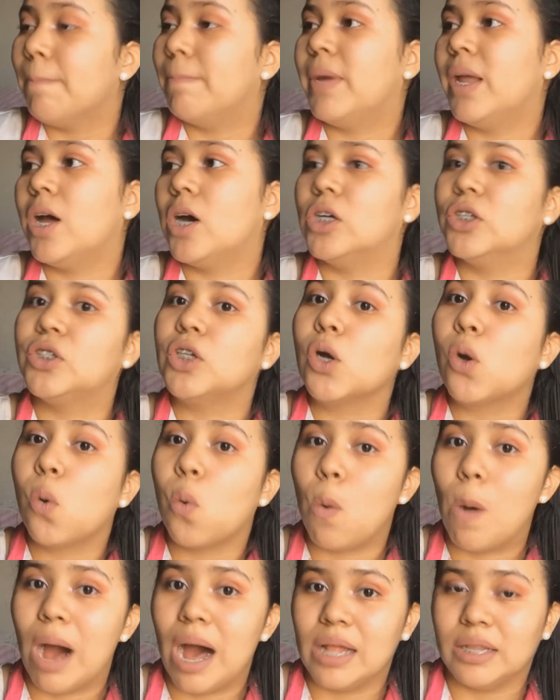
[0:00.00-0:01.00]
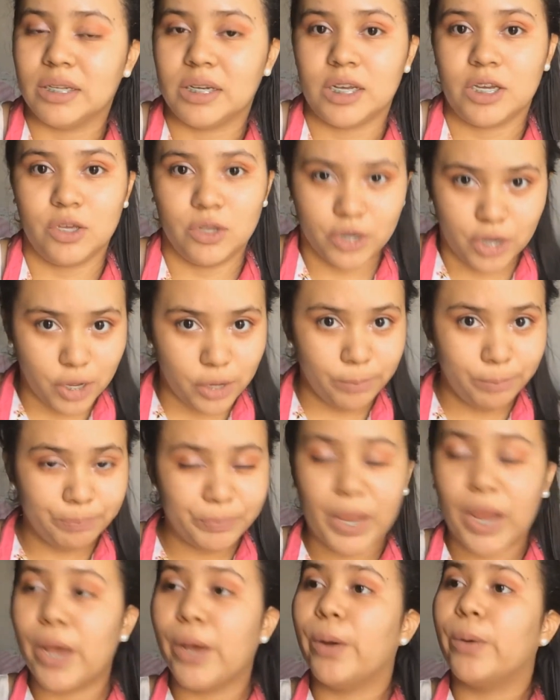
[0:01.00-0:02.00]
but also quality, you know.
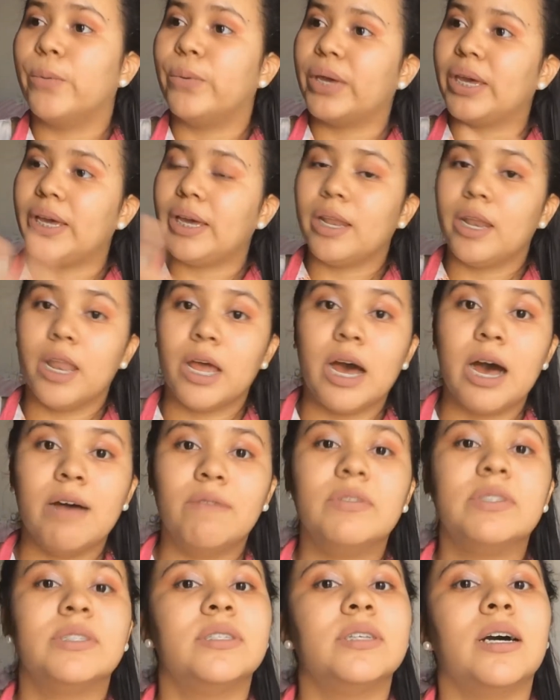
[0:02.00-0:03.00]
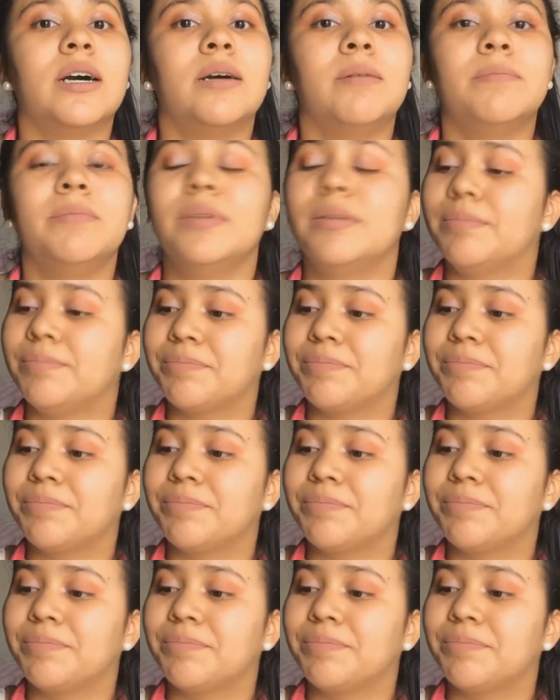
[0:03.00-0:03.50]
We love some